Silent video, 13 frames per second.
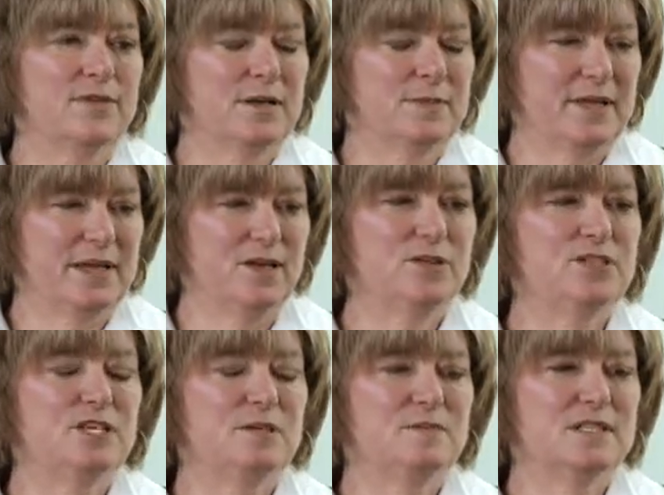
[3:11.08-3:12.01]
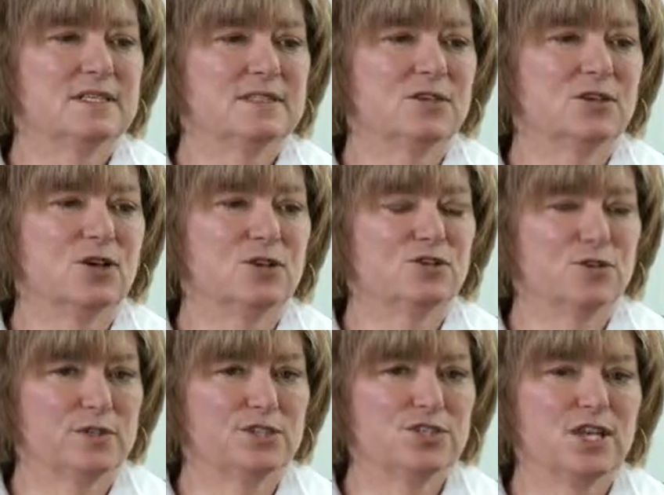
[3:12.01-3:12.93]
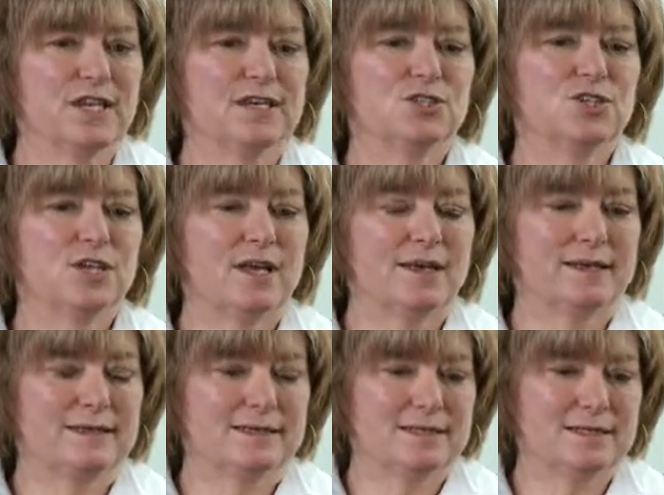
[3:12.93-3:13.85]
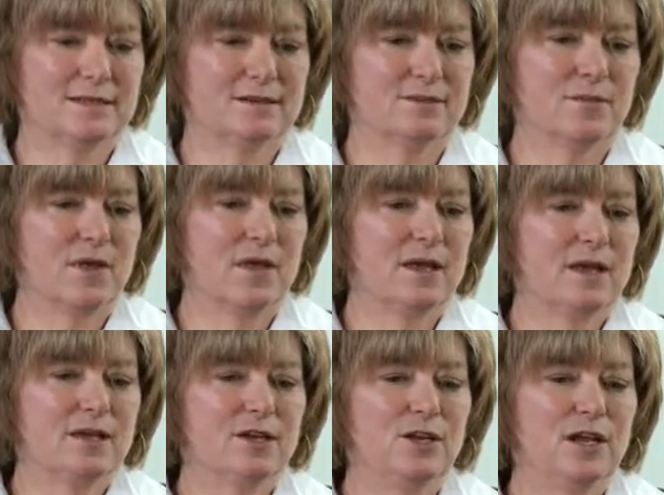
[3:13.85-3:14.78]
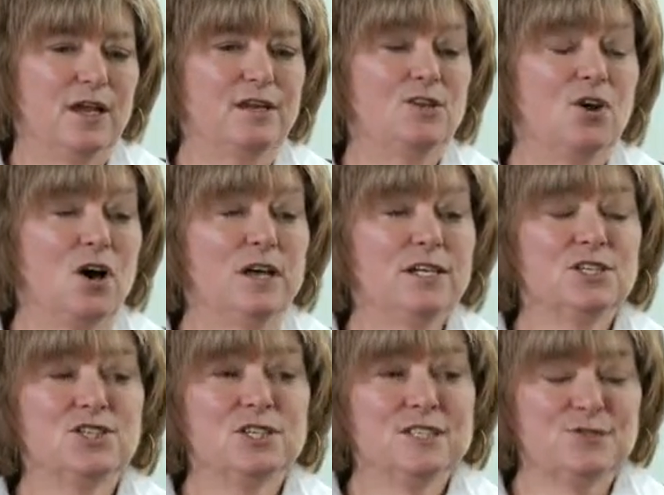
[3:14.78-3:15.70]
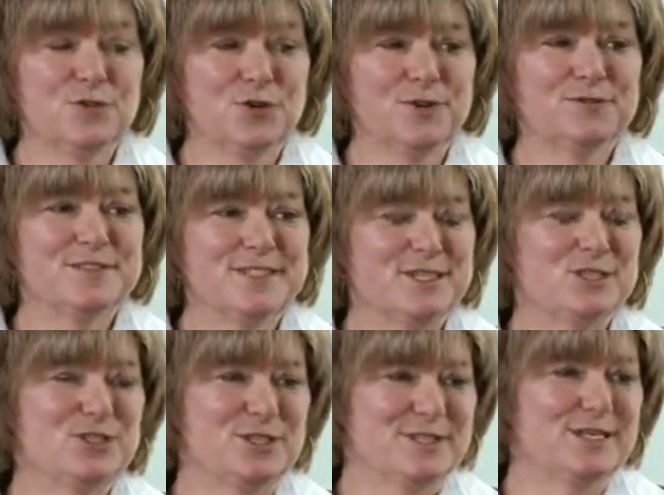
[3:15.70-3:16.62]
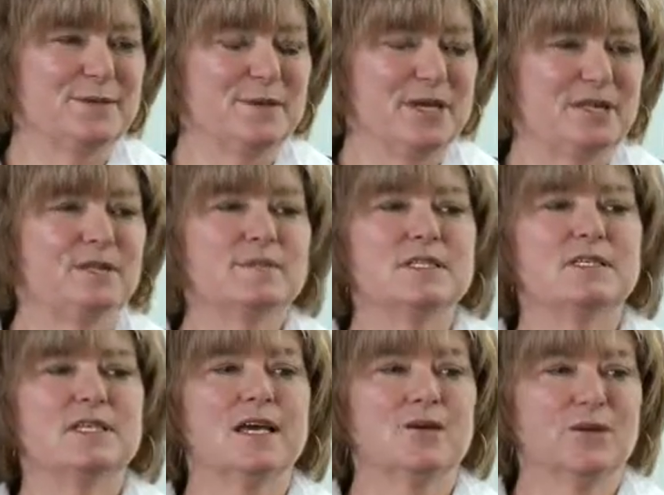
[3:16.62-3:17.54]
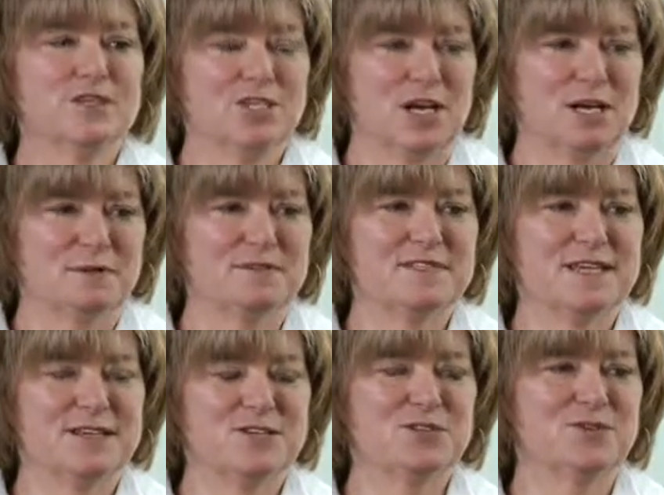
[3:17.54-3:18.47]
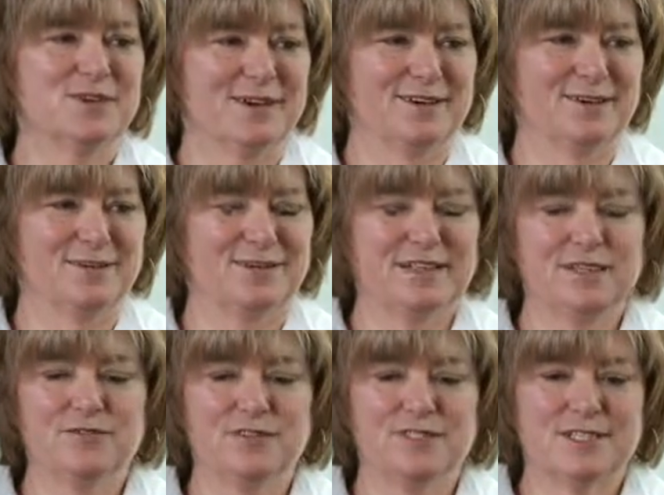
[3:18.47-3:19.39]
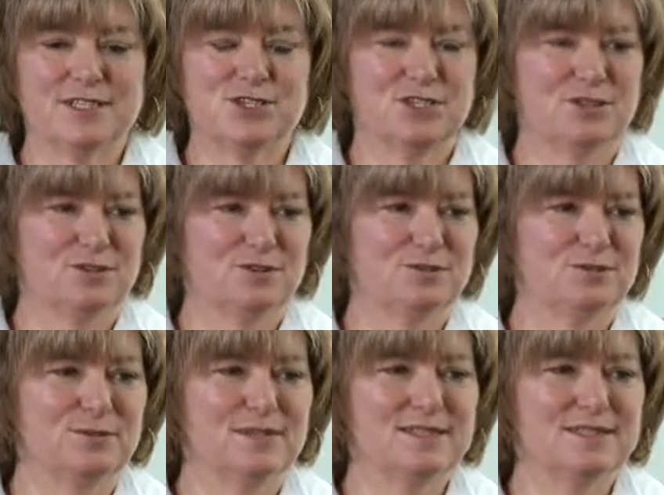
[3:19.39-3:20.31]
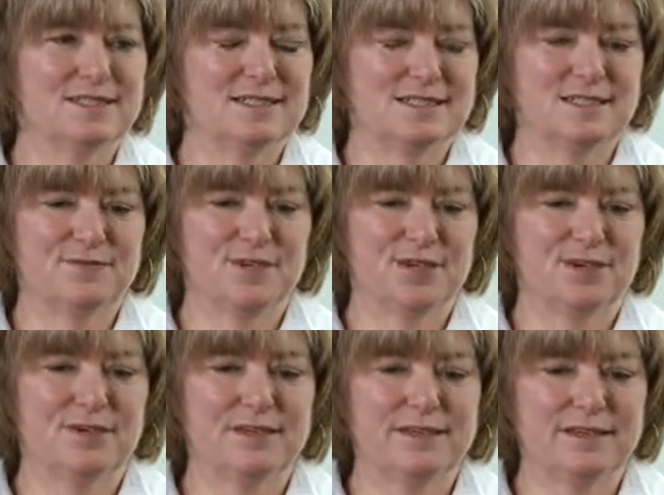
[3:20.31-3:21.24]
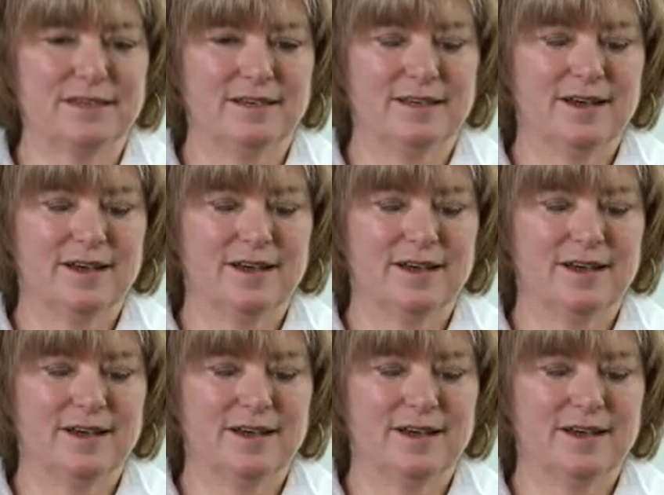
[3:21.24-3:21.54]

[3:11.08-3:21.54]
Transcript: family health teams, it's a cultural change, and not just for physicians. I made the mistake one time of saying to our lead physician, who is very